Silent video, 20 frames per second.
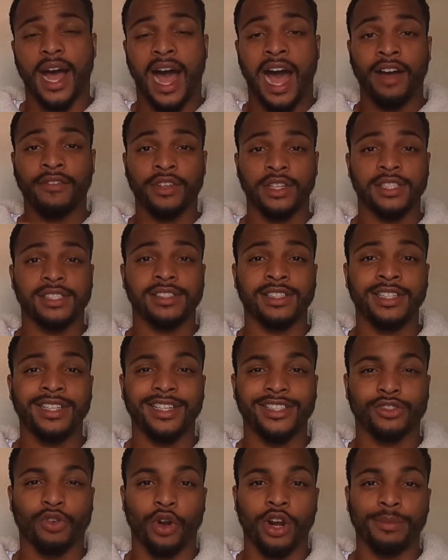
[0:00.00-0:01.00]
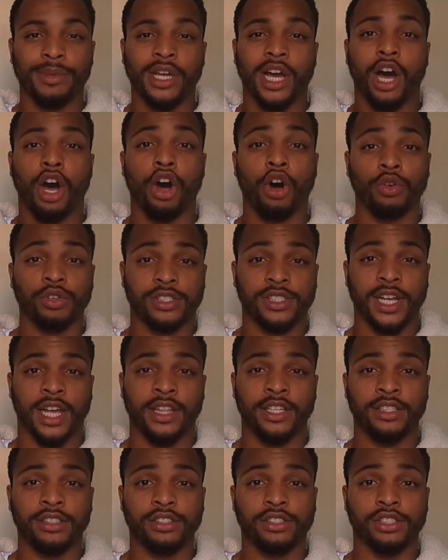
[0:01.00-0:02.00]
Obviously, it's going to be a
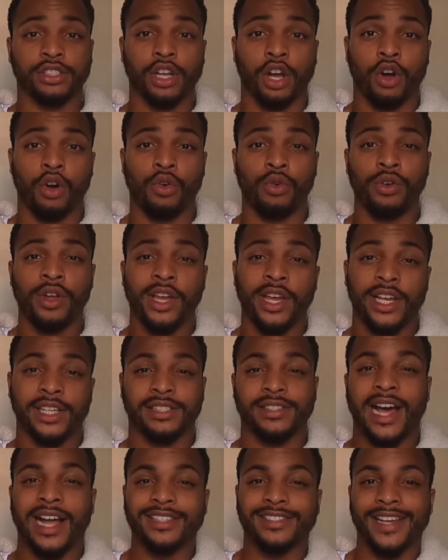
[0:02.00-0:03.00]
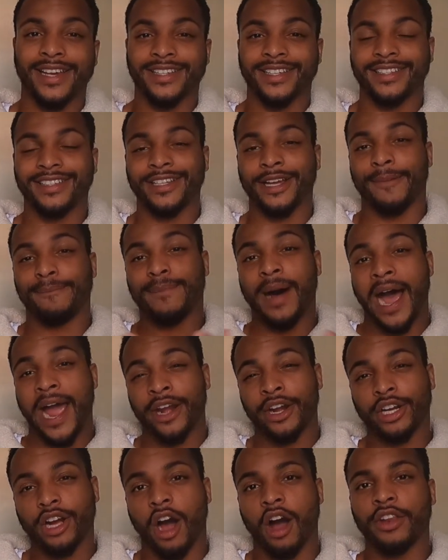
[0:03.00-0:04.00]
wholesaler, so it's not technically a
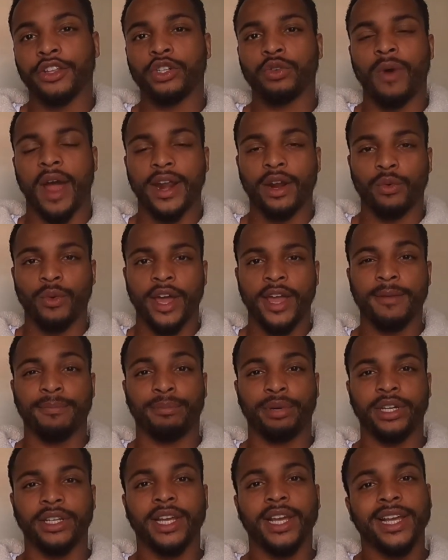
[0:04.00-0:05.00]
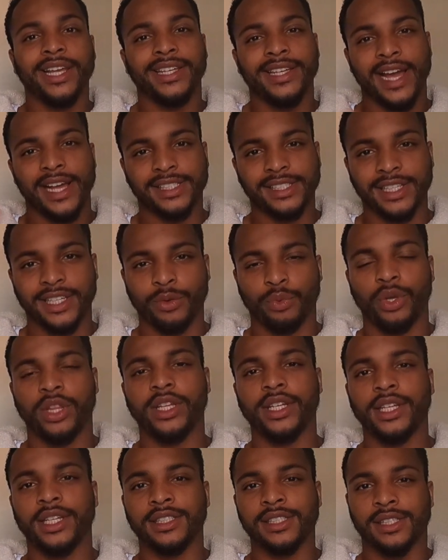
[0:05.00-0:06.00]
buyer calling you right away, but yes, it
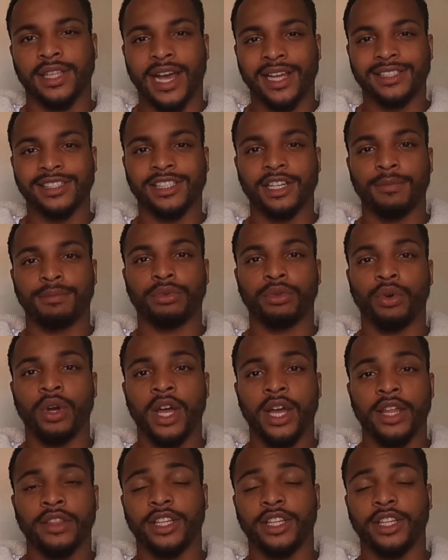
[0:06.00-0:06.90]
really is that simple.